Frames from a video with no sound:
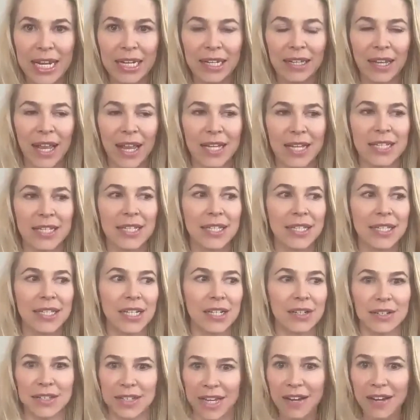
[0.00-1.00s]
unless
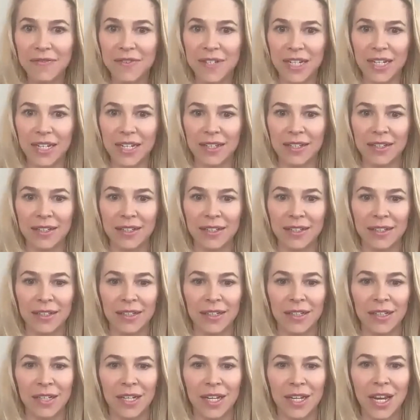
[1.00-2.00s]
there's safety,
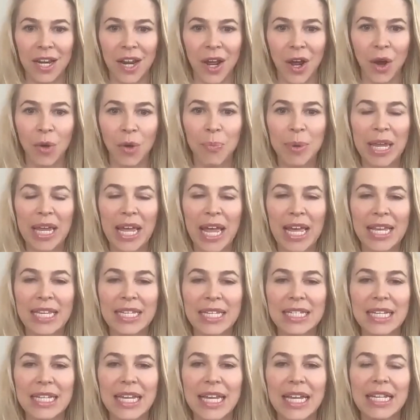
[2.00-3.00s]

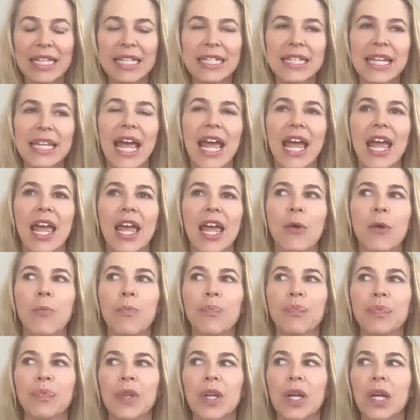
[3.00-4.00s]
because it's
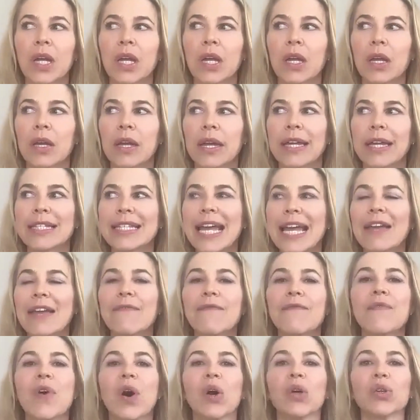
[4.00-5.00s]
a
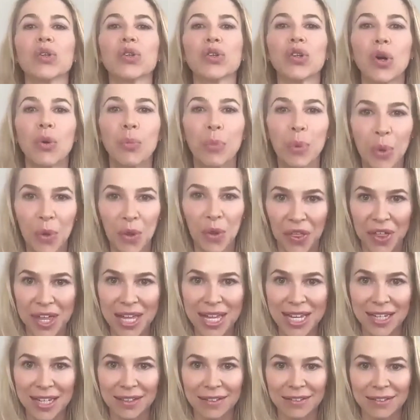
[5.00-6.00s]
vulnerable
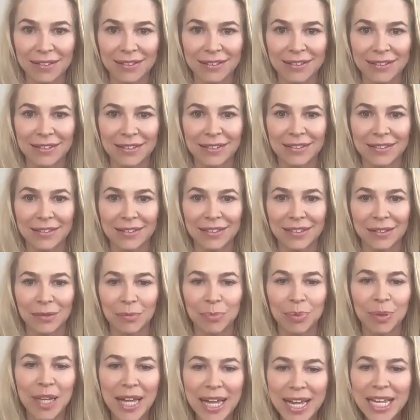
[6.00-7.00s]
thing.
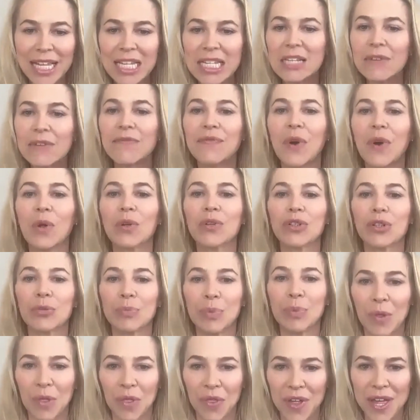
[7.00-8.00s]
Play is a
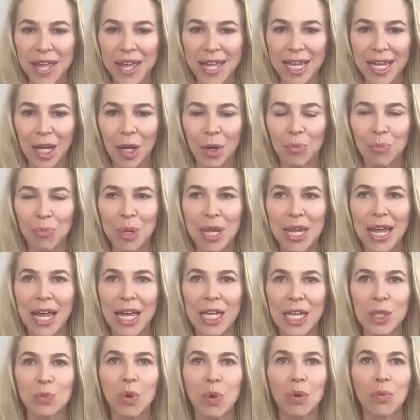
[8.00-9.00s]
vulnerable thing
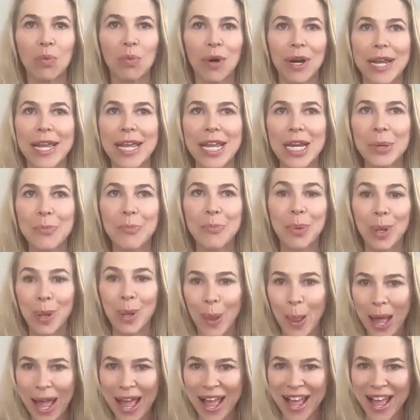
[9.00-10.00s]
because when we're in
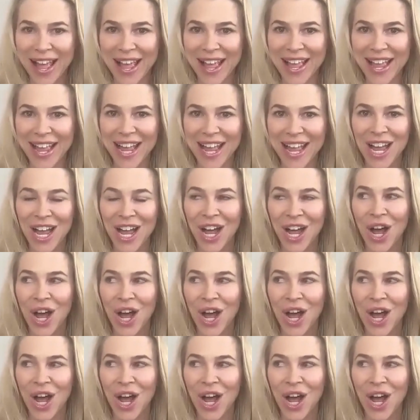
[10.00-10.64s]
play,